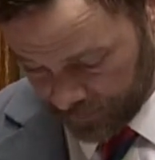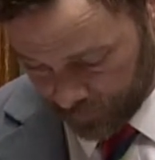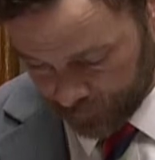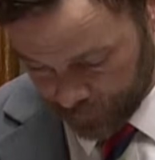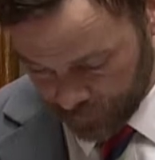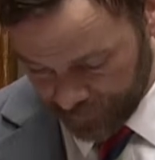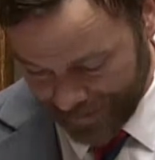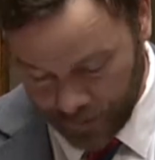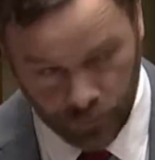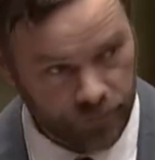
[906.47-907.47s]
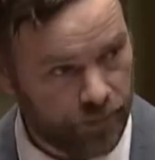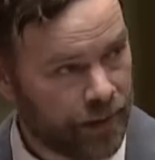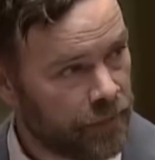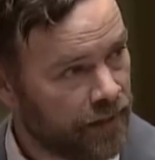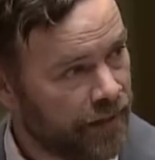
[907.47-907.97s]
our first out
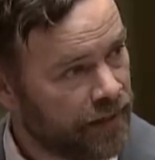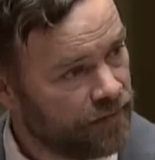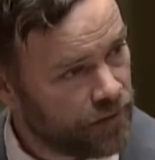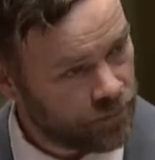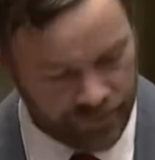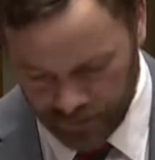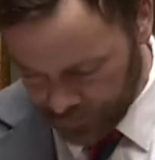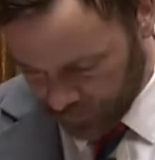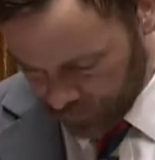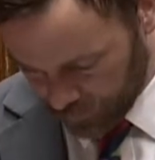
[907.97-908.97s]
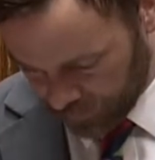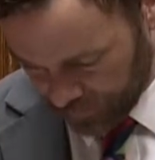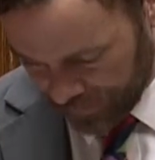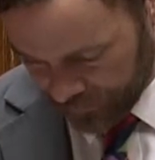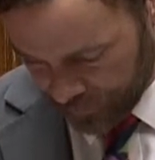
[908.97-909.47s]
MLA, Tim Stevenson, was elected.